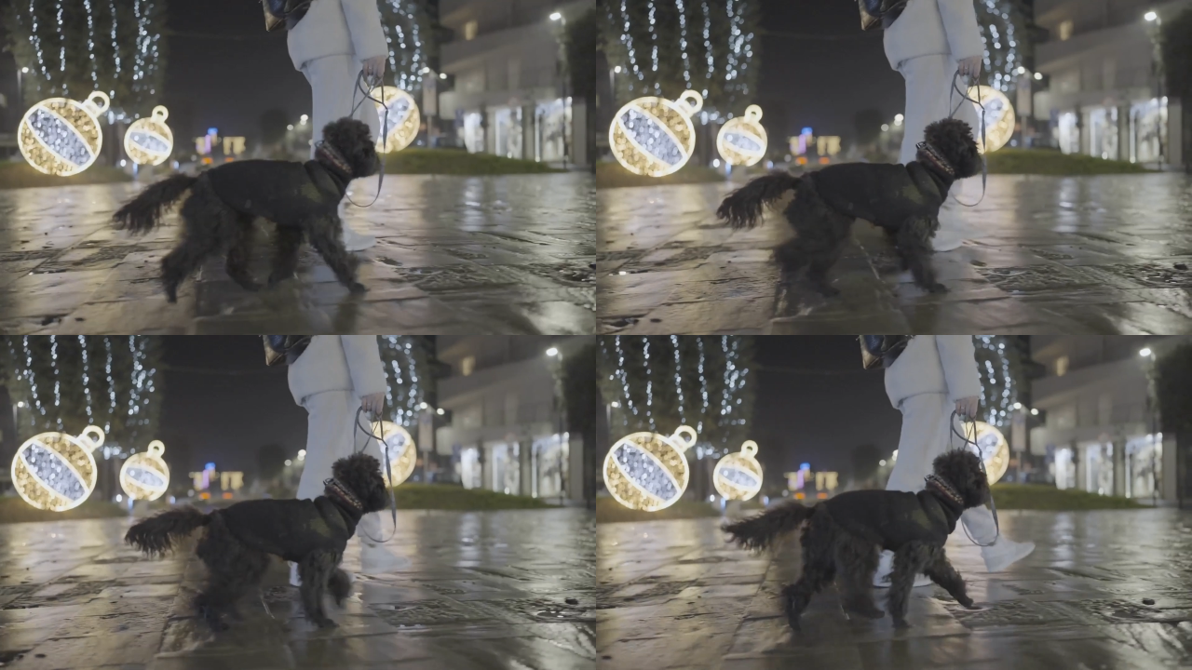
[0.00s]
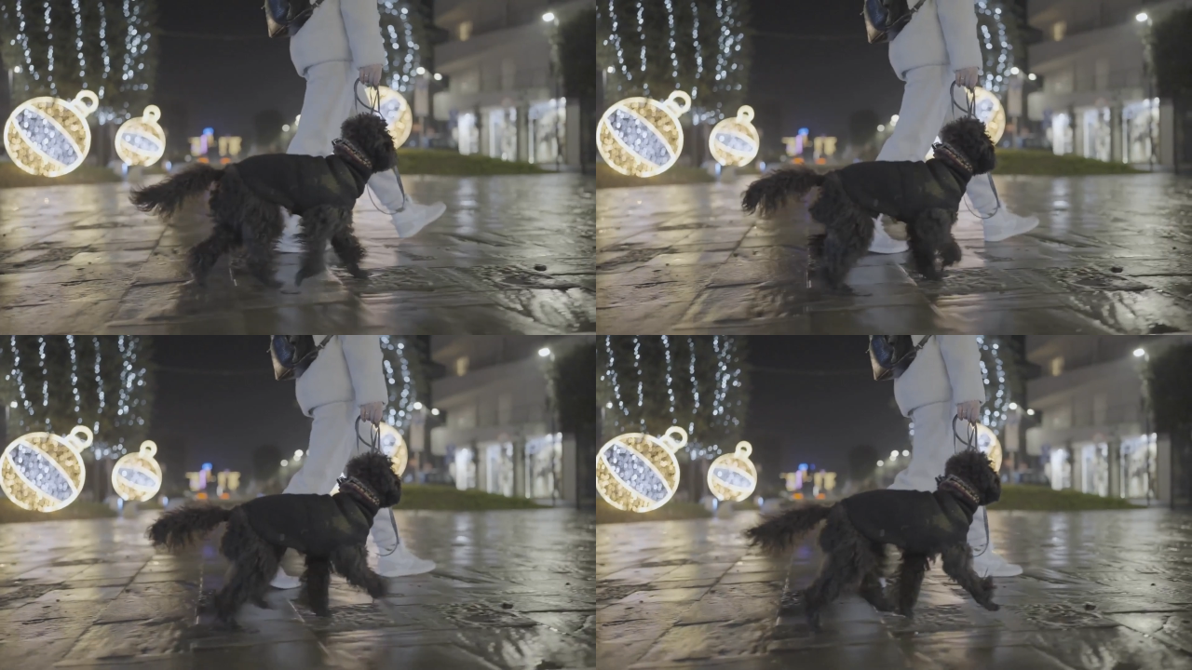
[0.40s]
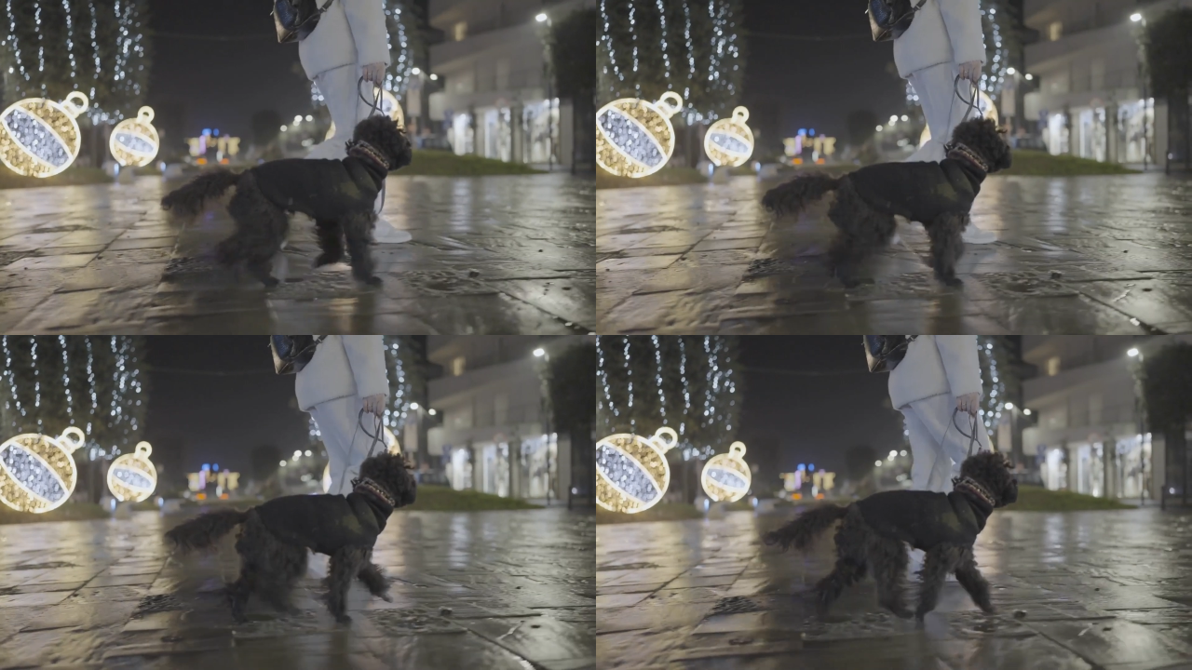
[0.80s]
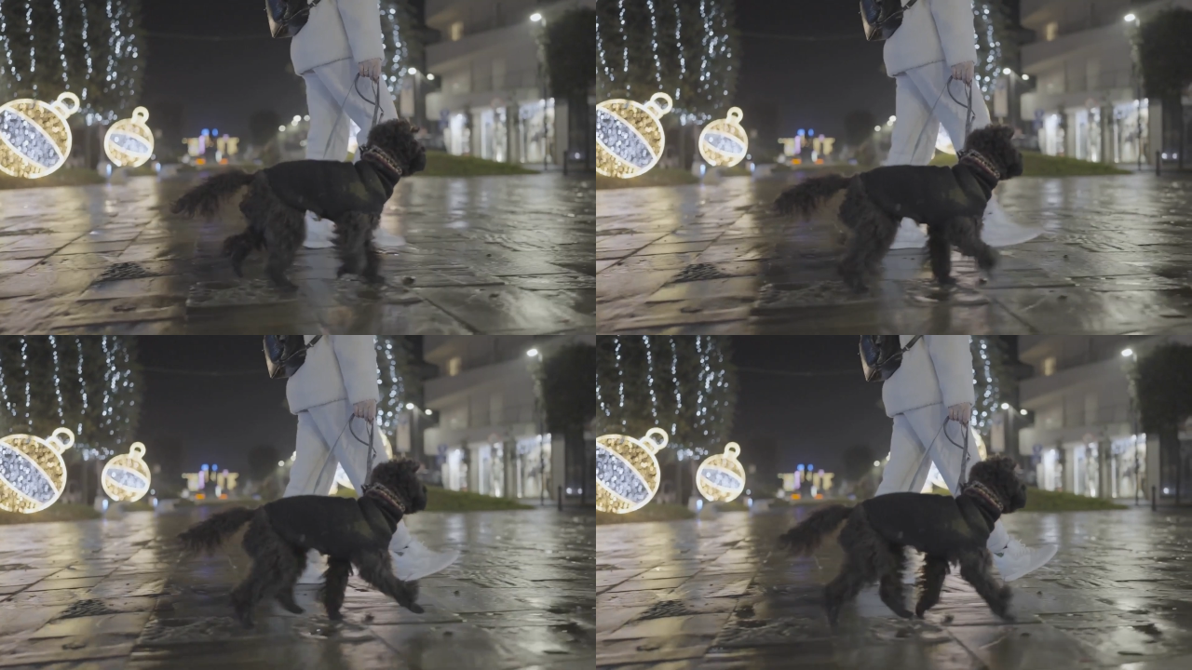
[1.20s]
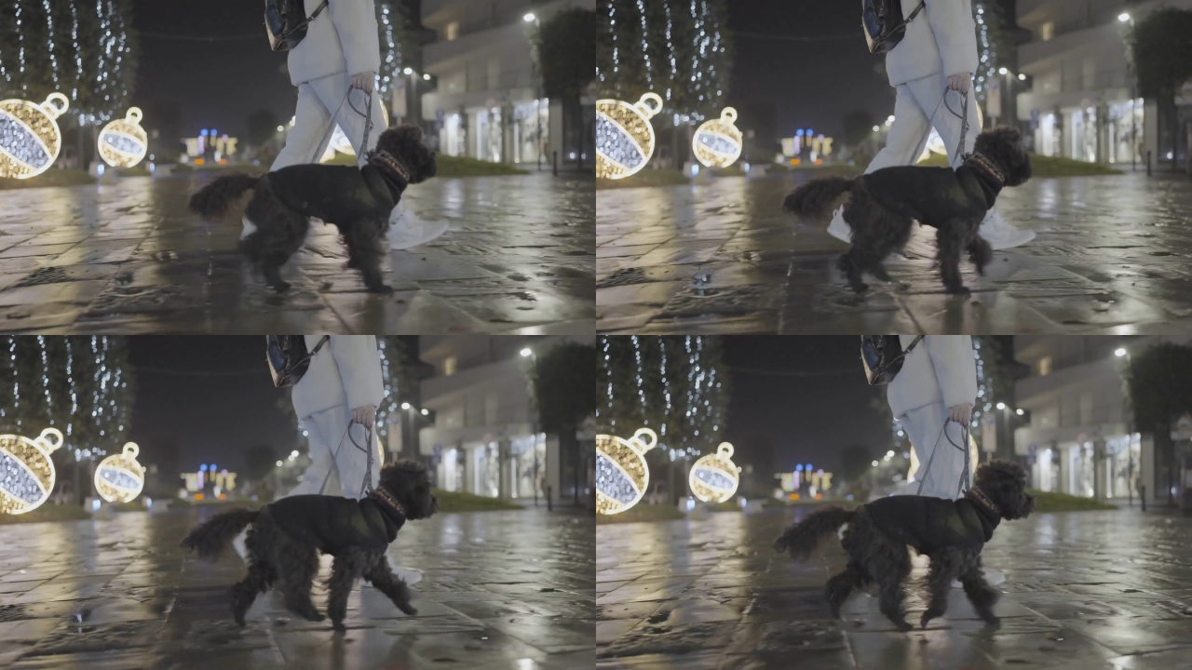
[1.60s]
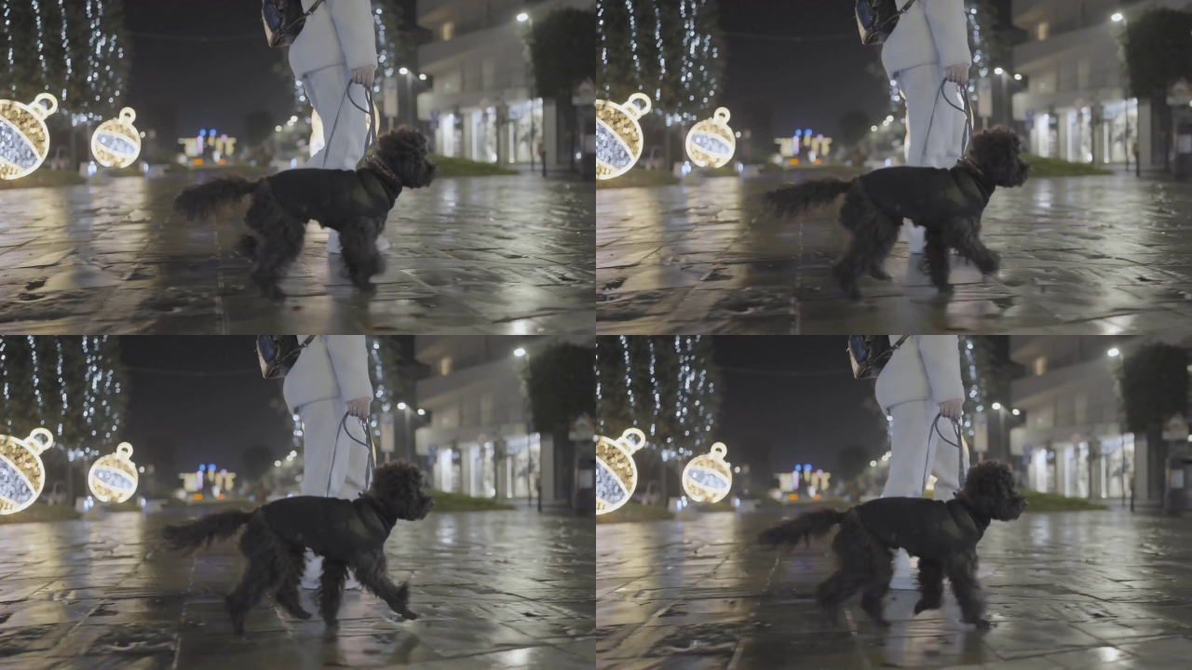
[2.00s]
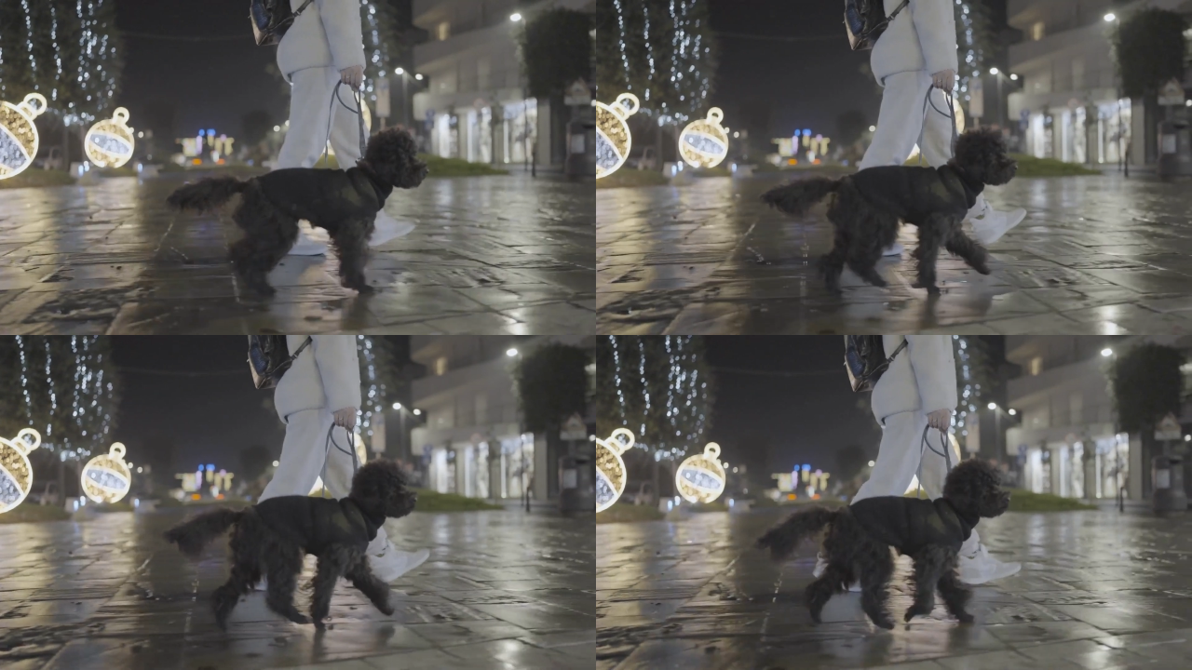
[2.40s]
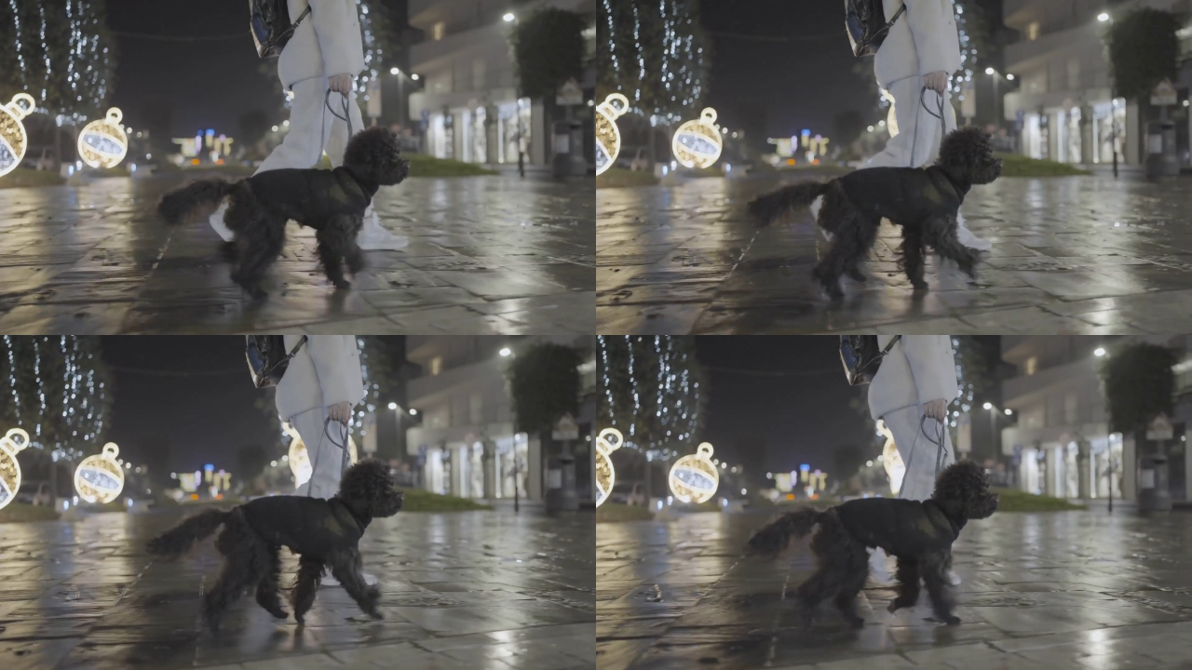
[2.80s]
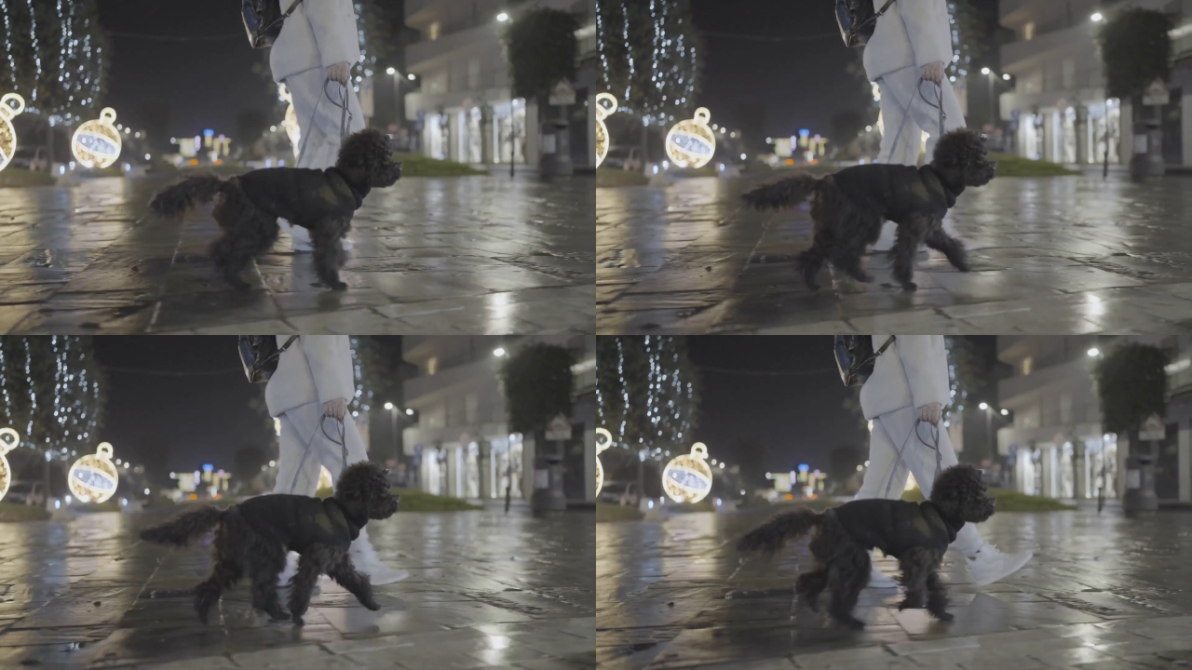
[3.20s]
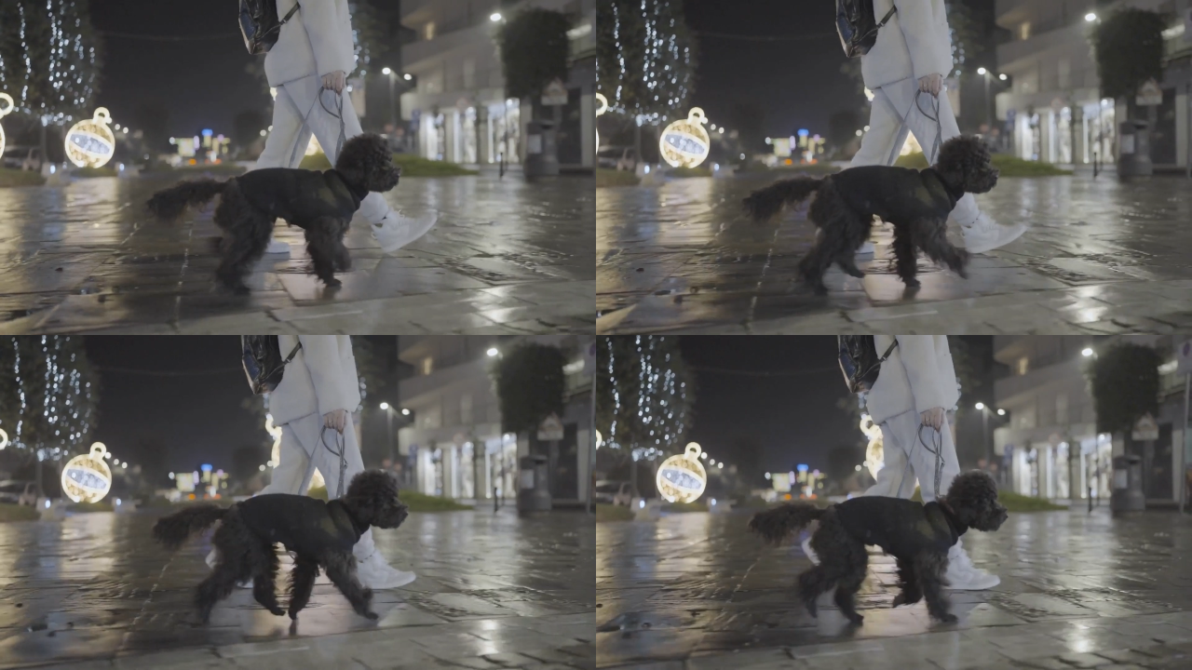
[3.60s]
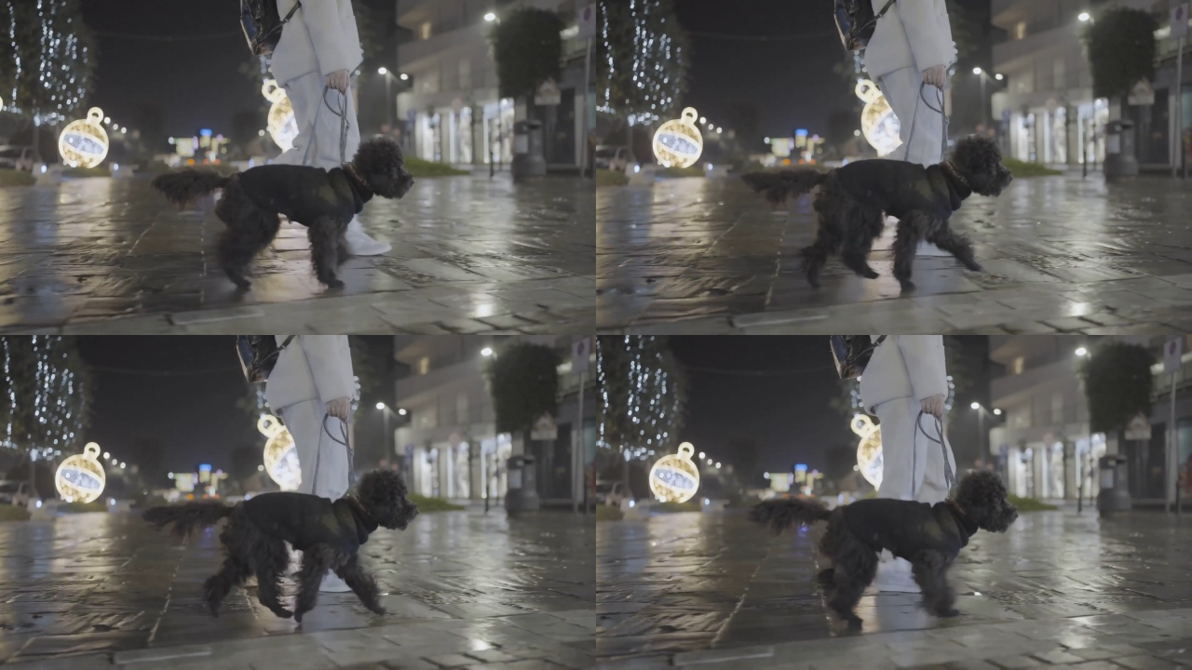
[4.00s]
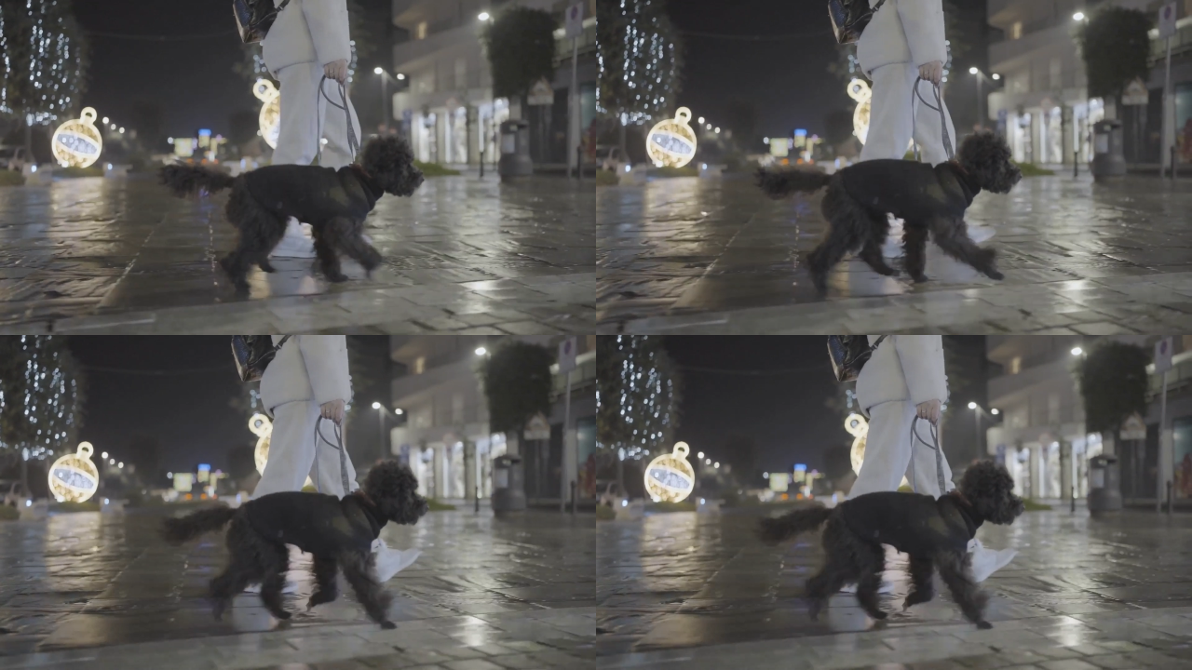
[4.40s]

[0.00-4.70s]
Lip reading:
[unreadable: no face in view]